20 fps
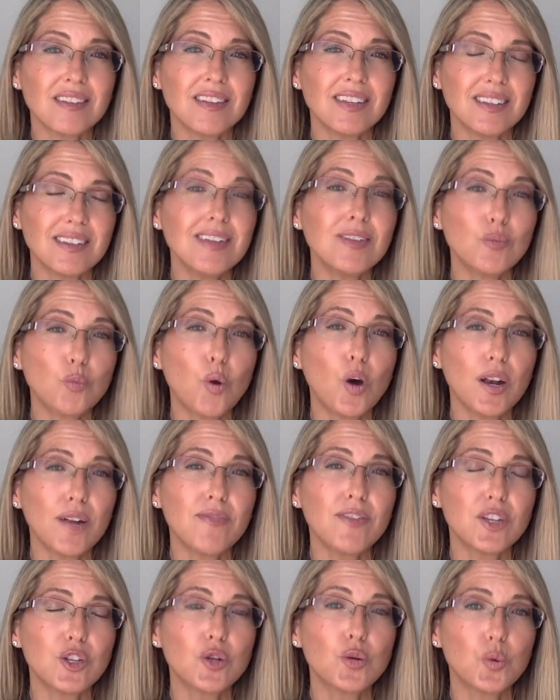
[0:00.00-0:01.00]
This is one of
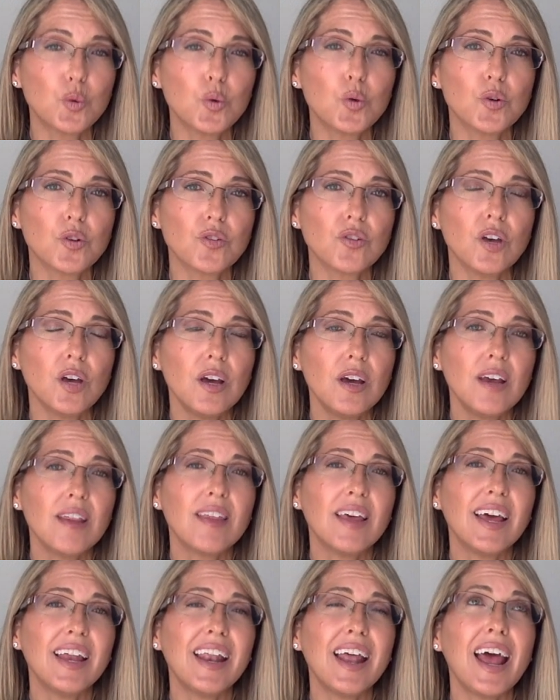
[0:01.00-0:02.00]
the tools
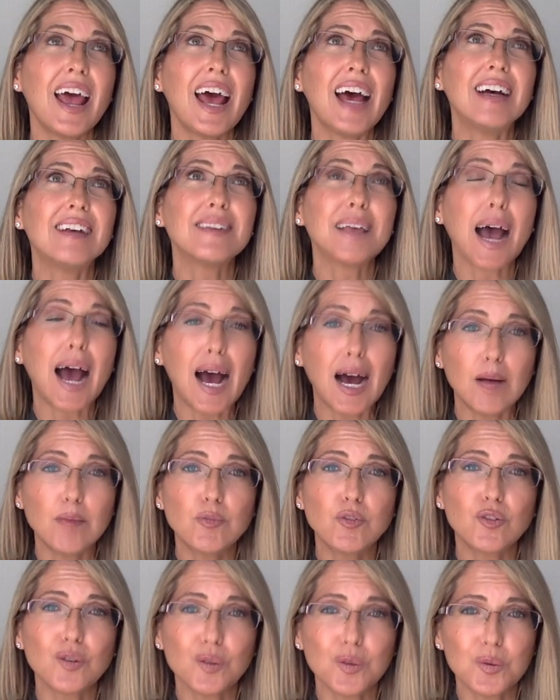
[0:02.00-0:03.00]
that has
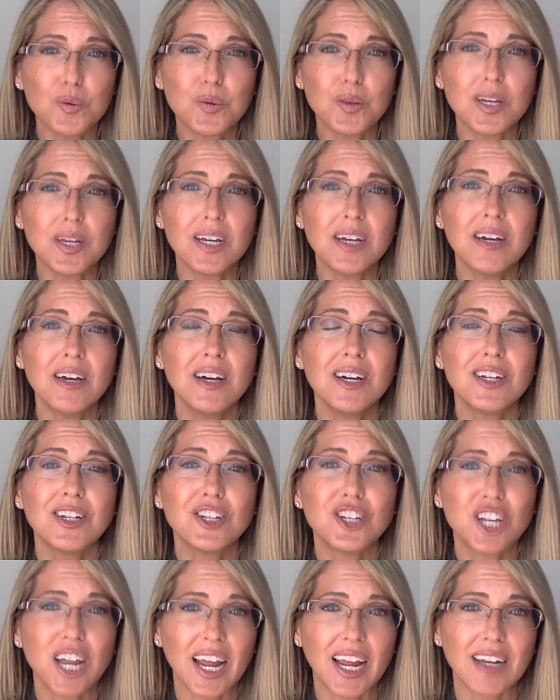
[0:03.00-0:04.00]
absolutely
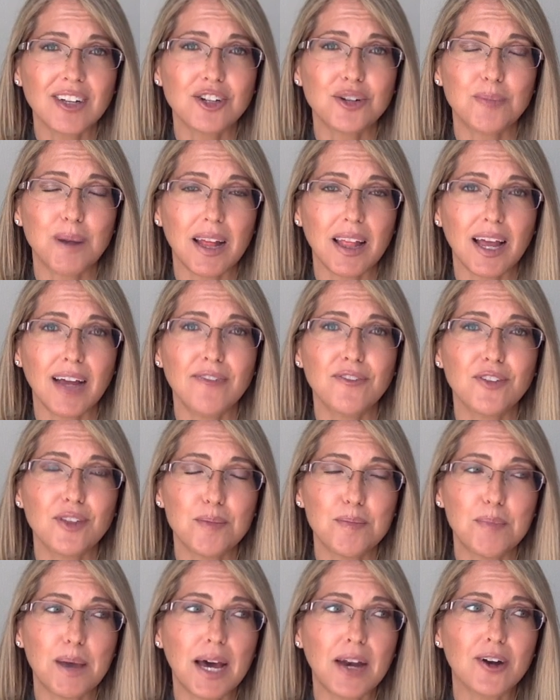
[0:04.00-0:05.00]
changed my life for the
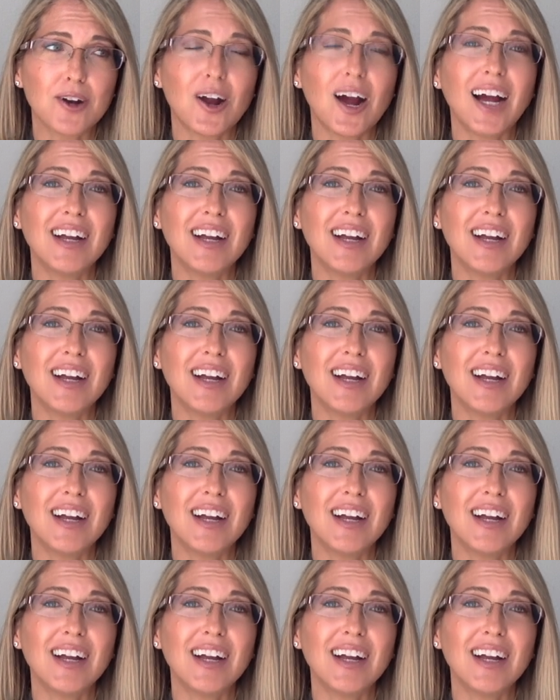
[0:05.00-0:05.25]
better.